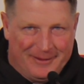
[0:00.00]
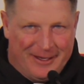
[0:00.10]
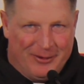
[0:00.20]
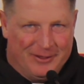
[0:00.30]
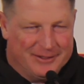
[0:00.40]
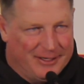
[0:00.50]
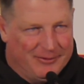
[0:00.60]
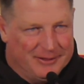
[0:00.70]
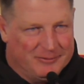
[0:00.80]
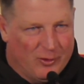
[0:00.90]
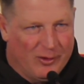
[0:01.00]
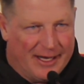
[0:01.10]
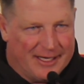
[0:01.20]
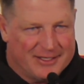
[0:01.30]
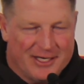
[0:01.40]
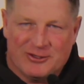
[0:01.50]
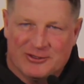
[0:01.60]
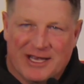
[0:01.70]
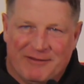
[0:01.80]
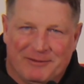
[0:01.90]
It was more like a 6 or
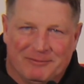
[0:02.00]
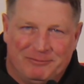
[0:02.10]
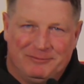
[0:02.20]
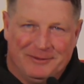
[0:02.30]
7.